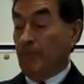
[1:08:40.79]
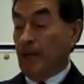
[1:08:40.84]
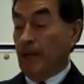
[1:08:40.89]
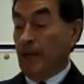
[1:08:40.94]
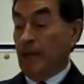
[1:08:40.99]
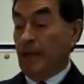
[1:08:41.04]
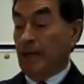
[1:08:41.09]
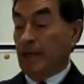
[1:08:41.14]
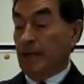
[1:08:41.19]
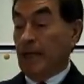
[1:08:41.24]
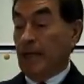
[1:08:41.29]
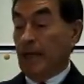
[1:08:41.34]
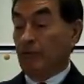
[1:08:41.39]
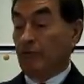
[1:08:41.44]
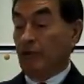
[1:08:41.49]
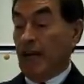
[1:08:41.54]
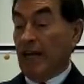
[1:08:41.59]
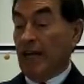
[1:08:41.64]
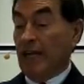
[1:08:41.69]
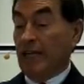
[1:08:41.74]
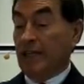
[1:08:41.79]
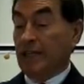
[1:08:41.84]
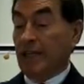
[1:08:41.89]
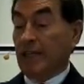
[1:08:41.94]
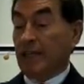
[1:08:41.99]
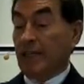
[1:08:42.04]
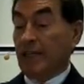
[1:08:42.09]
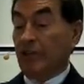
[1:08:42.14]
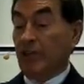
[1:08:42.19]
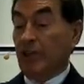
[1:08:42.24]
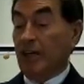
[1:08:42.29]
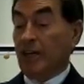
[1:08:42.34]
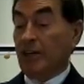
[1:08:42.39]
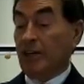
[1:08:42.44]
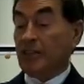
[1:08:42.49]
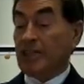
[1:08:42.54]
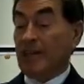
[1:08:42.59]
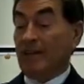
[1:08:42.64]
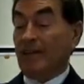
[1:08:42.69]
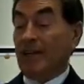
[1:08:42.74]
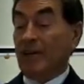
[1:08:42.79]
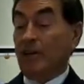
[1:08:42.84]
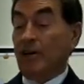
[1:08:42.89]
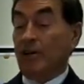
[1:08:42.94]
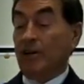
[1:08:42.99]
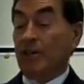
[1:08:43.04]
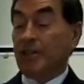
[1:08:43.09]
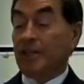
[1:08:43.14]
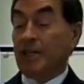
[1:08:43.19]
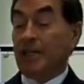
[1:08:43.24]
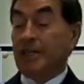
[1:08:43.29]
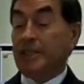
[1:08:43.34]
they reigned until the year 716,